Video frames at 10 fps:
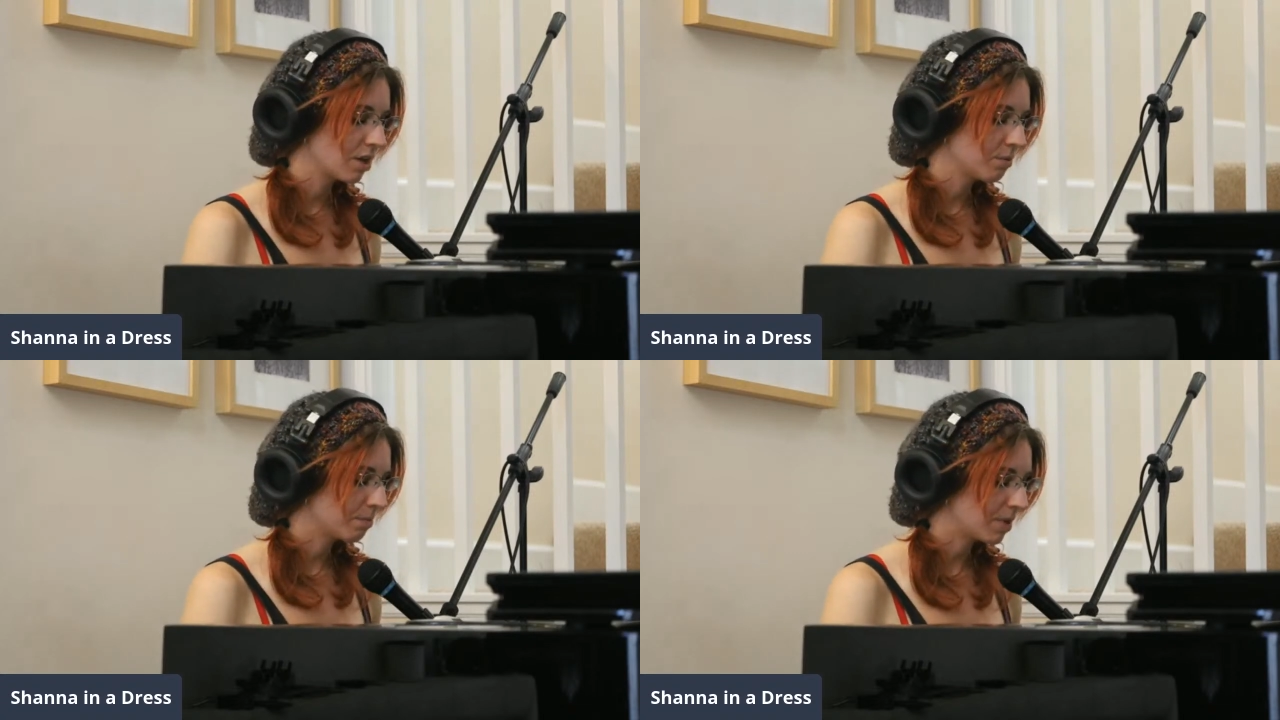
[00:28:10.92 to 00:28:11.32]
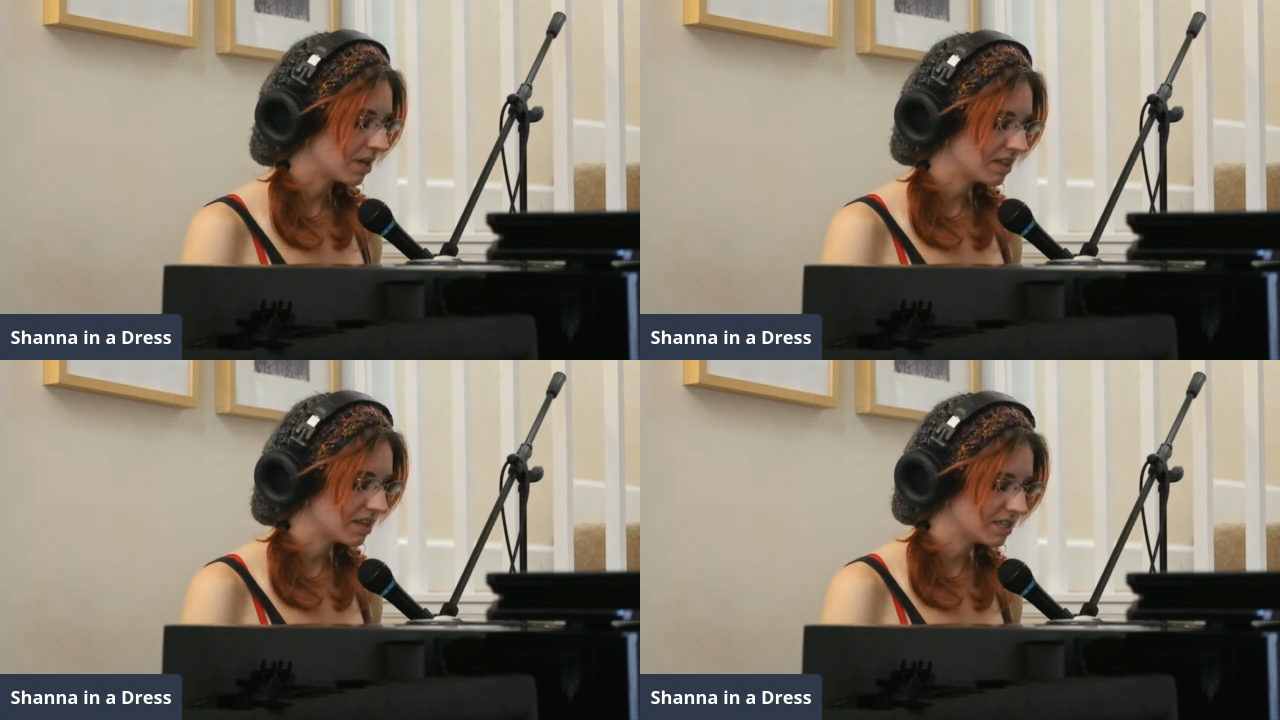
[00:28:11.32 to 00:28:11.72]

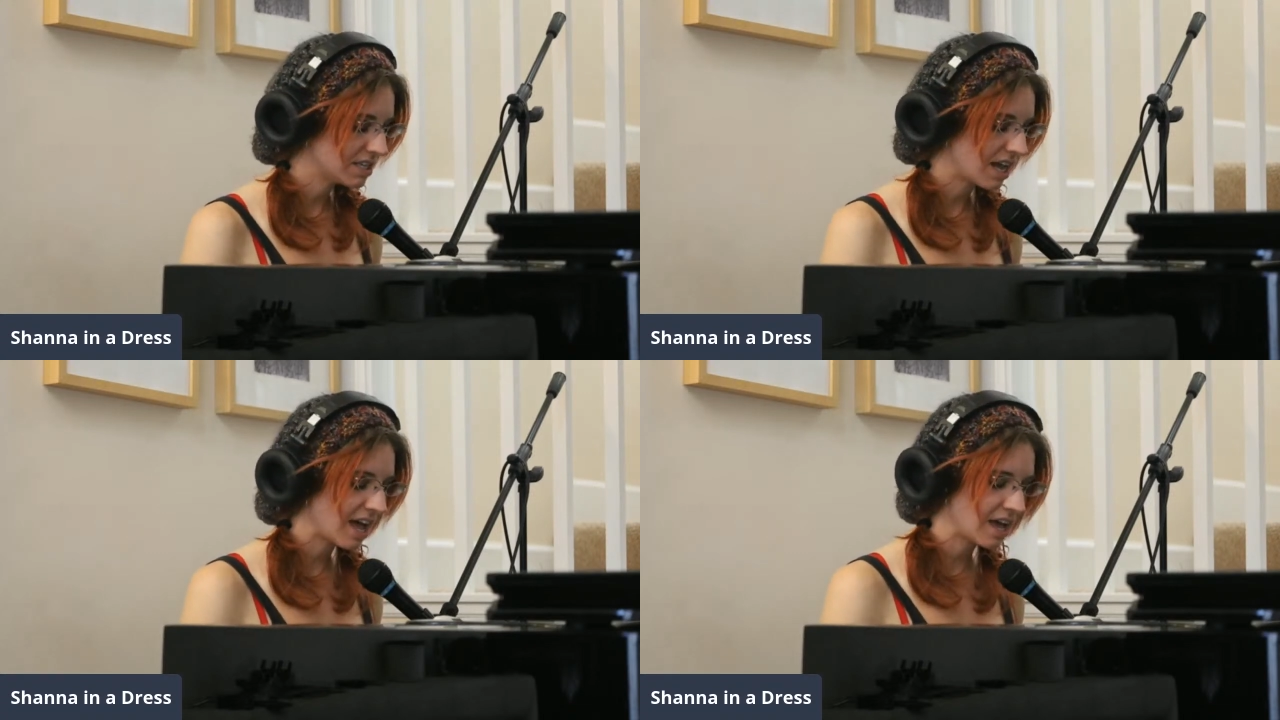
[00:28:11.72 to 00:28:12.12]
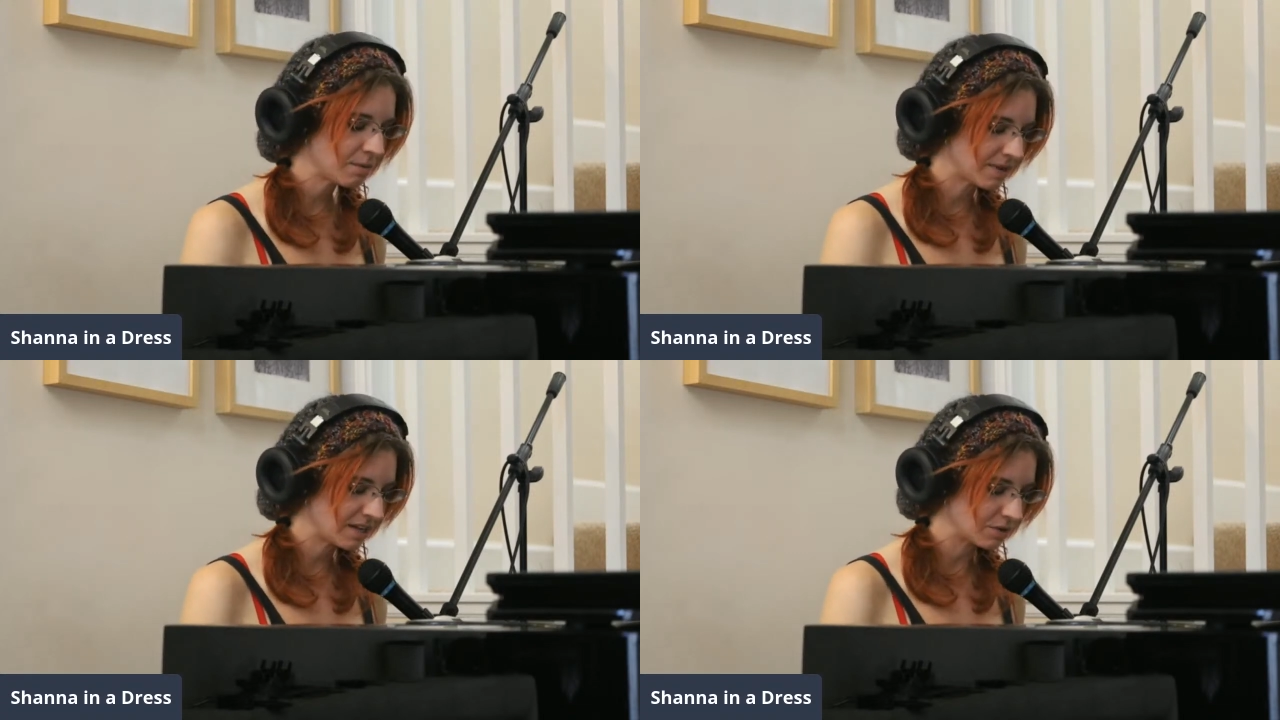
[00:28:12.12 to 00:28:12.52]
but the
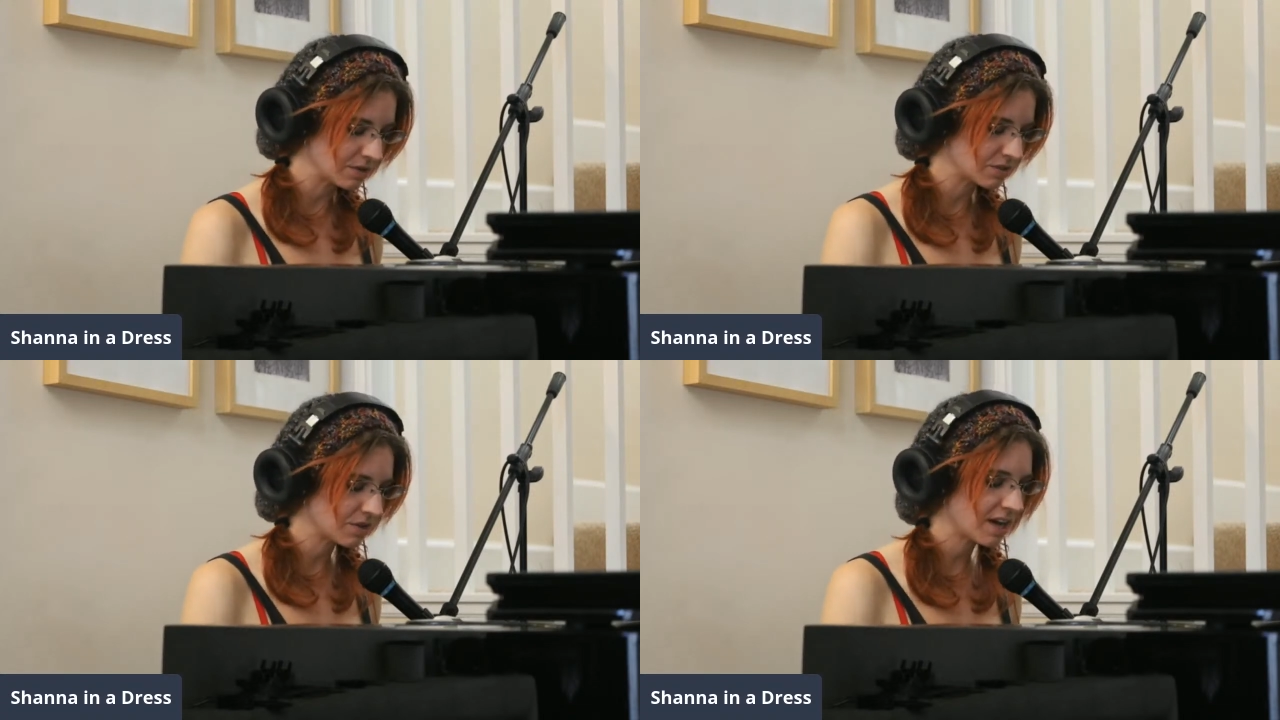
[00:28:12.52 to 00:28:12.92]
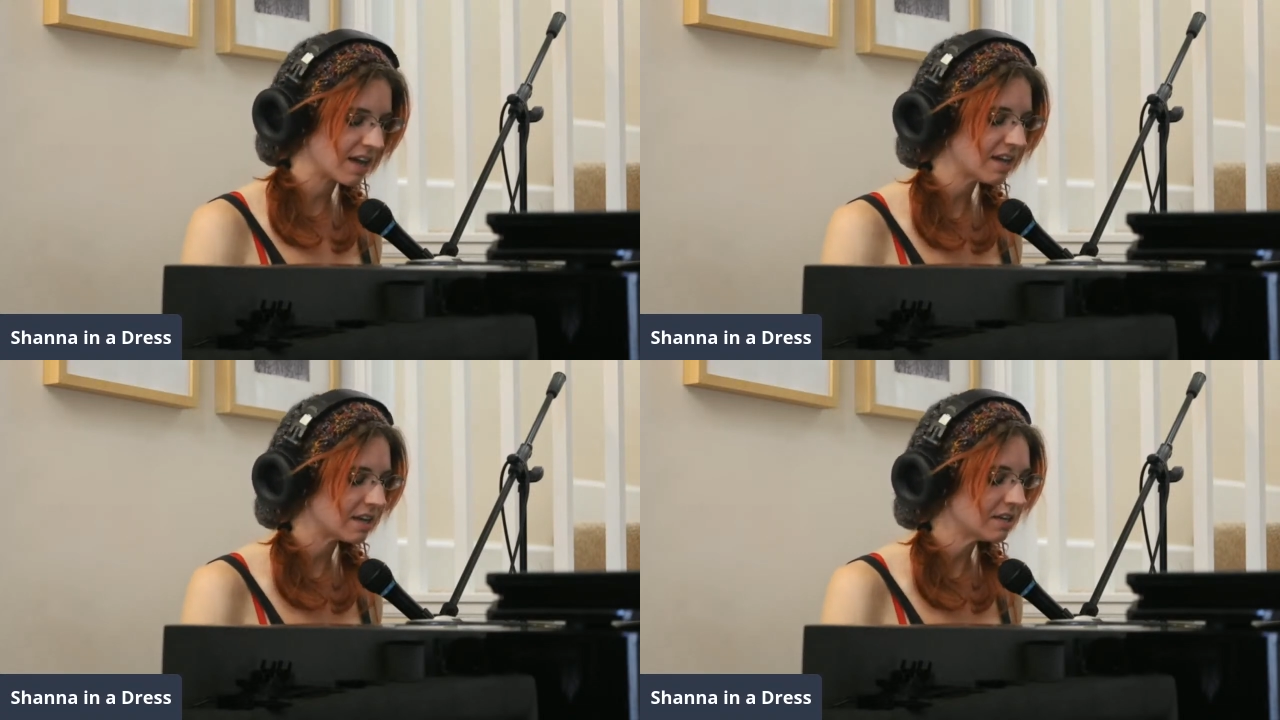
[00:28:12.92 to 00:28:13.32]
timing was
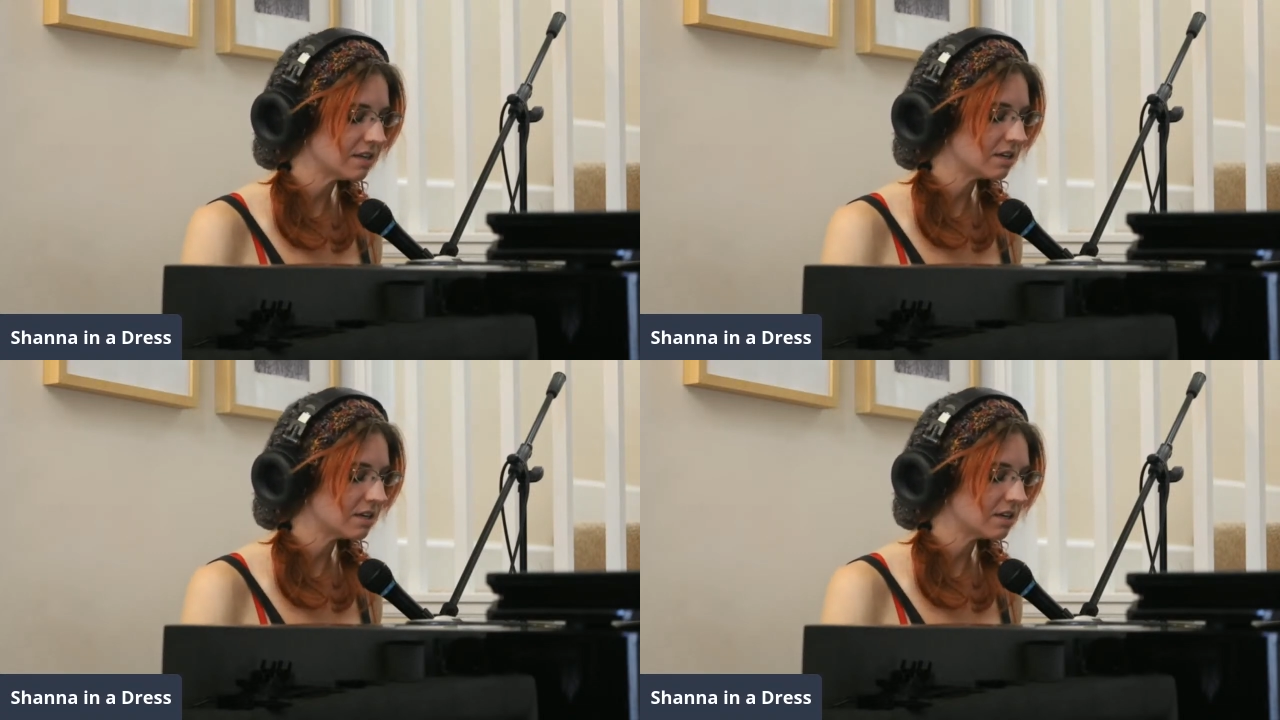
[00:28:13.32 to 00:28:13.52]
right